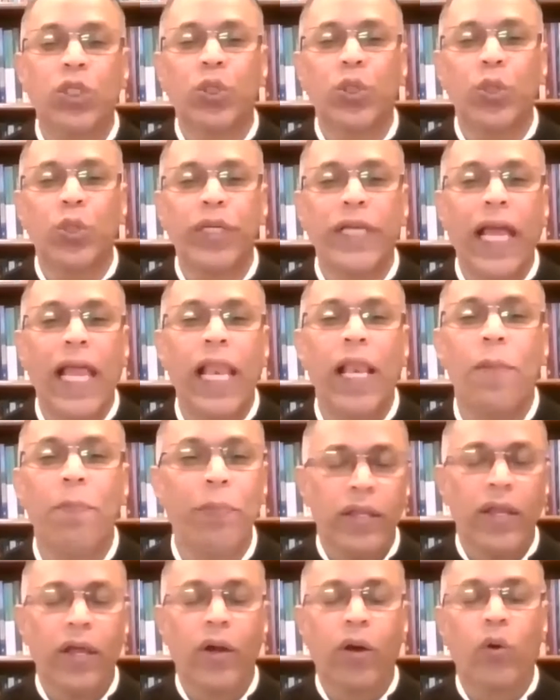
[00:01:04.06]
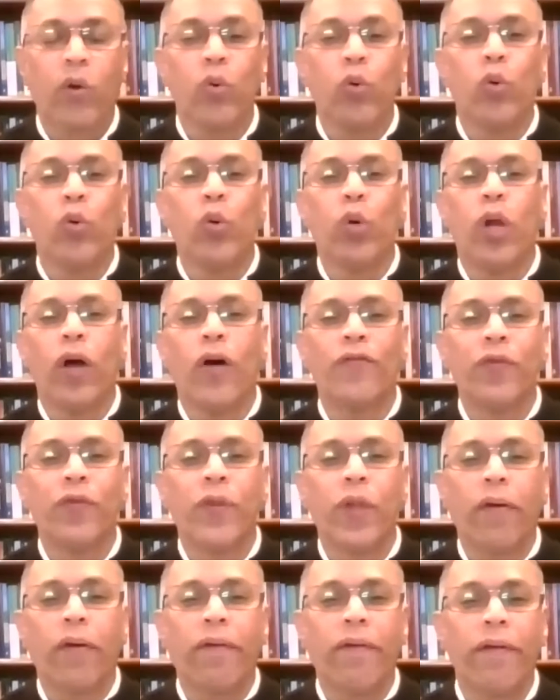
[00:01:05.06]
is to tell the rule of
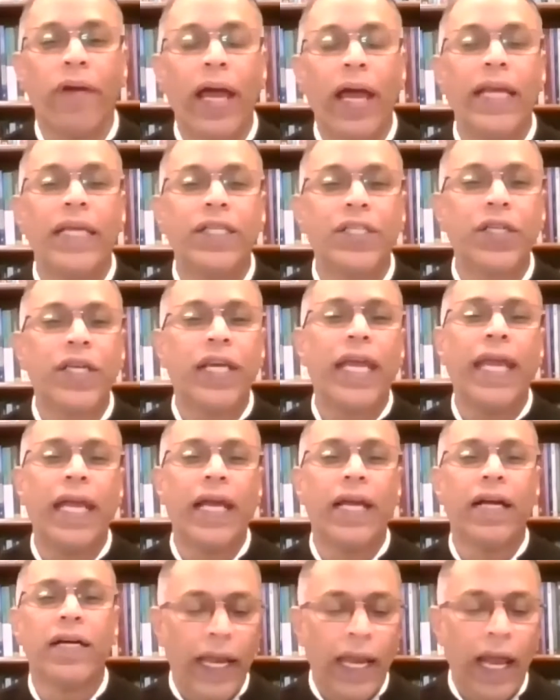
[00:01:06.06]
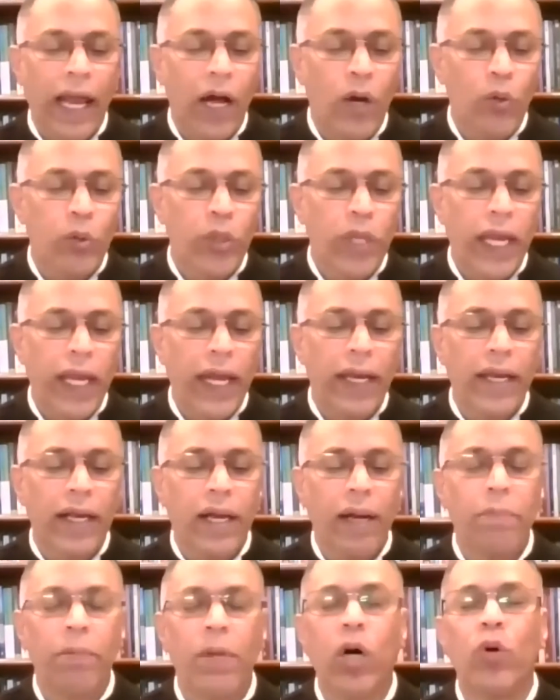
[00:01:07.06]
the right king and how they can
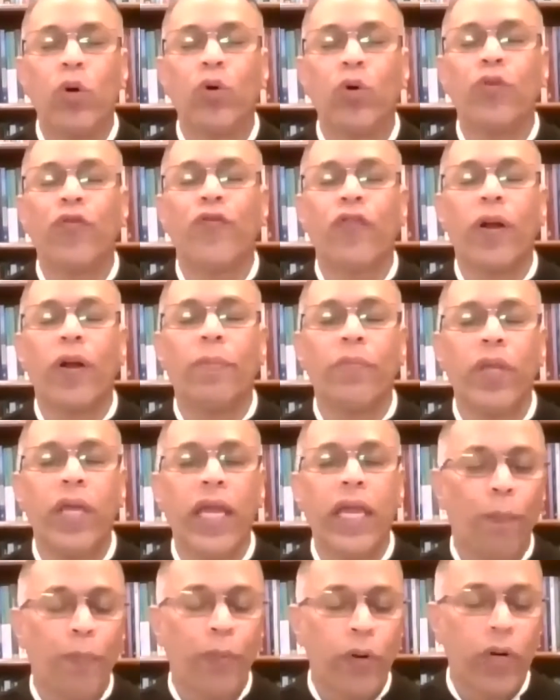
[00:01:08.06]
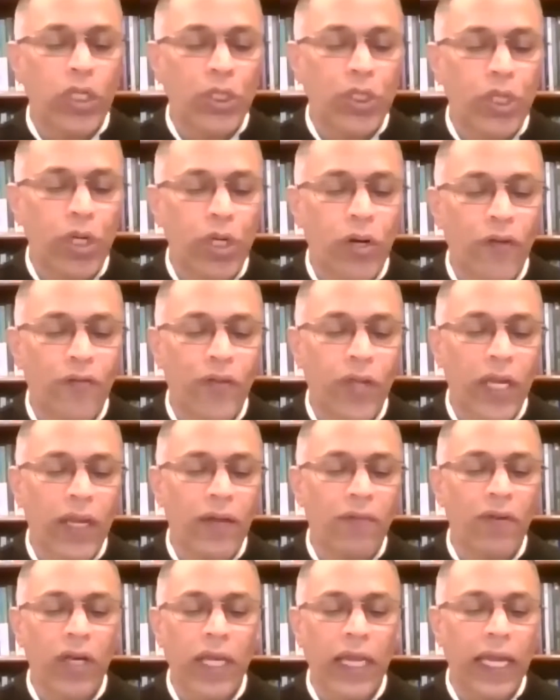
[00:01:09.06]
come out from the oppression of the
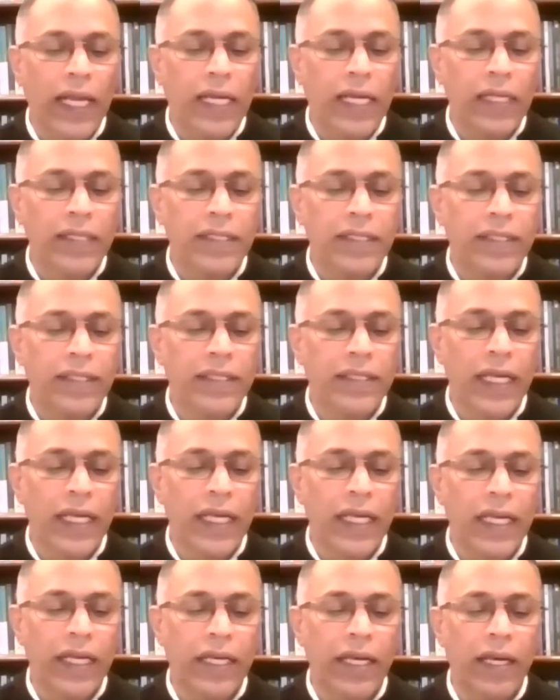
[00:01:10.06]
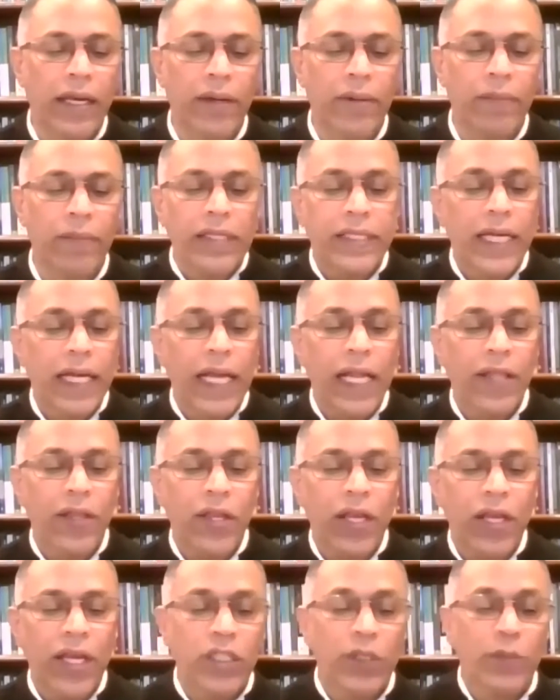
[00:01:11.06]
evil king Satan. The second
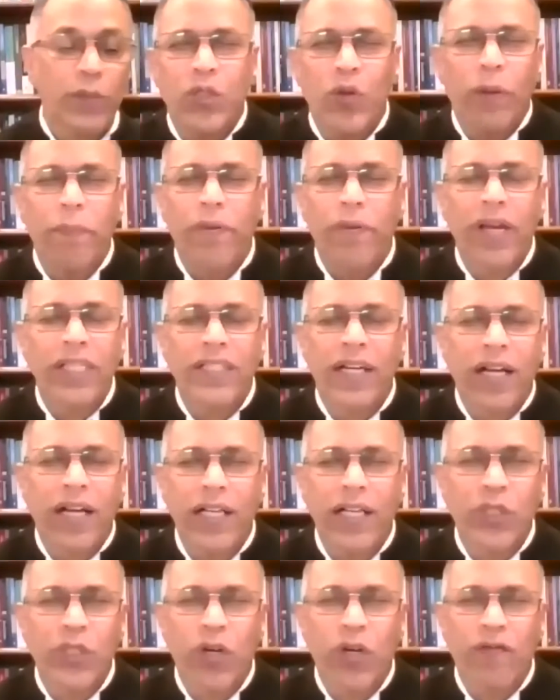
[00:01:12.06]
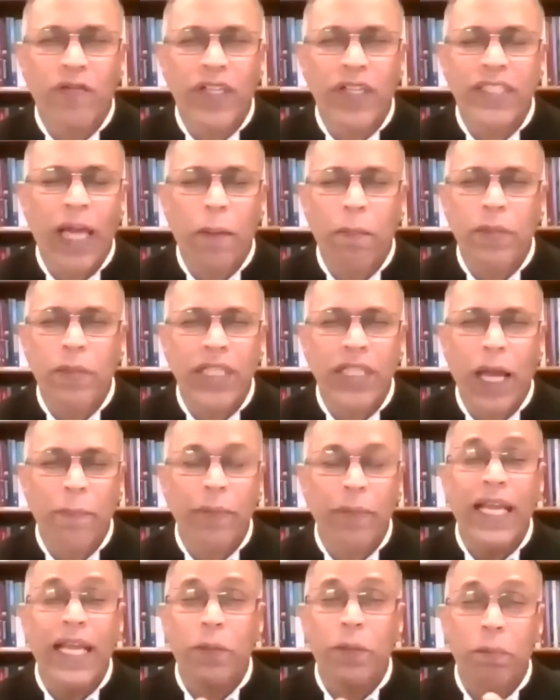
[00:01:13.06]
thing is to embrace a culture of discipleship. I
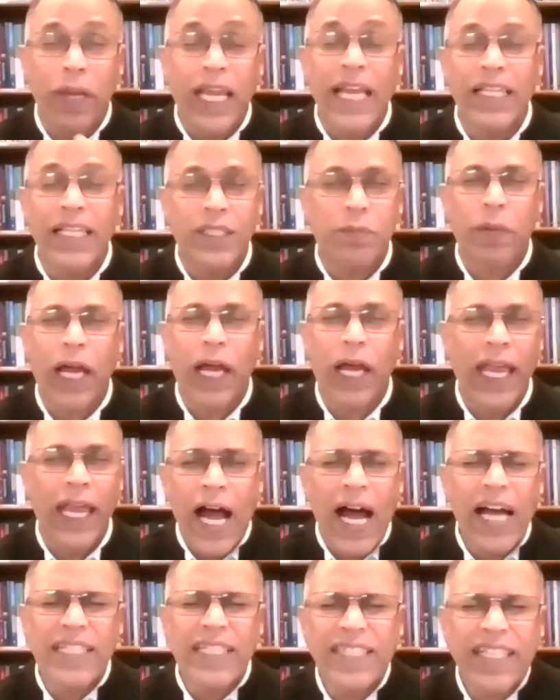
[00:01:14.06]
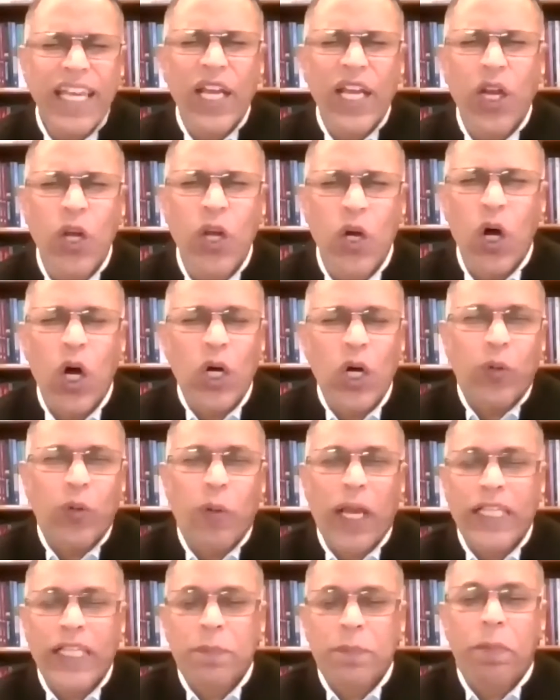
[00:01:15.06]
think it begins by asking God to
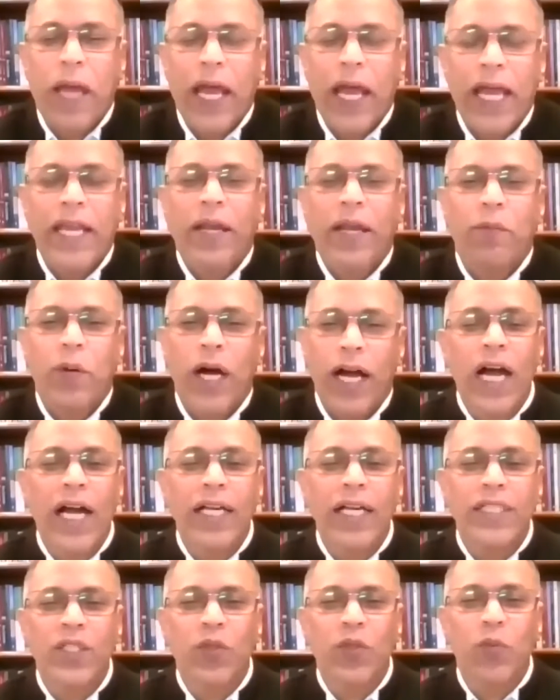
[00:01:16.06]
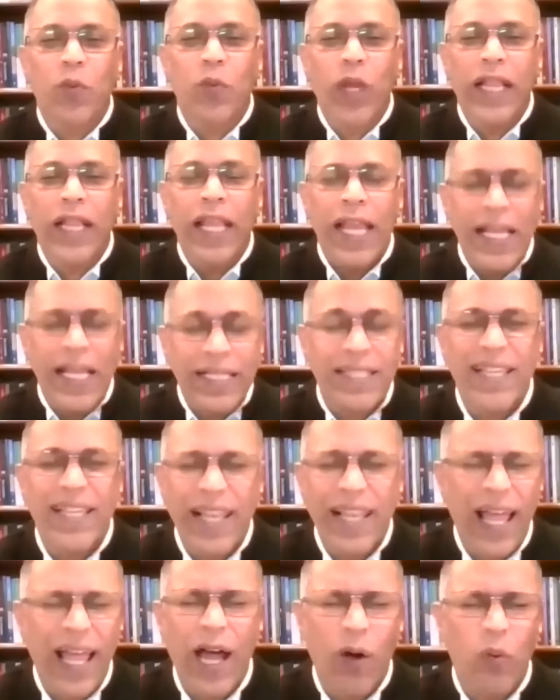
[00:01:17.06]
expand our hearts with his
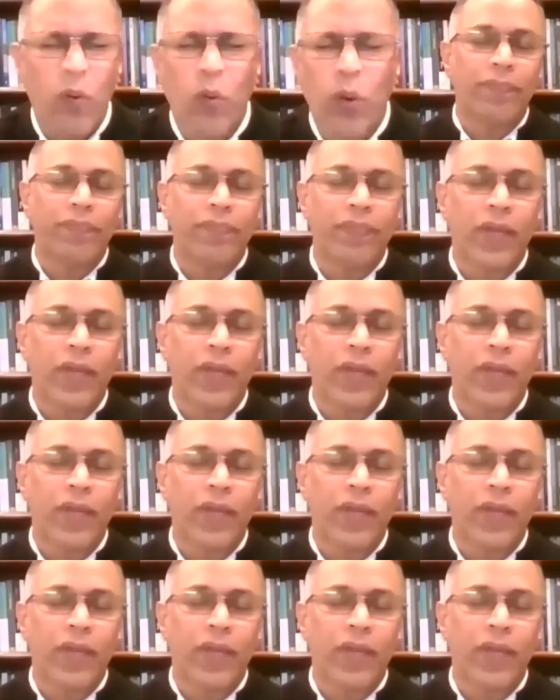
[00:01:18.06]
love.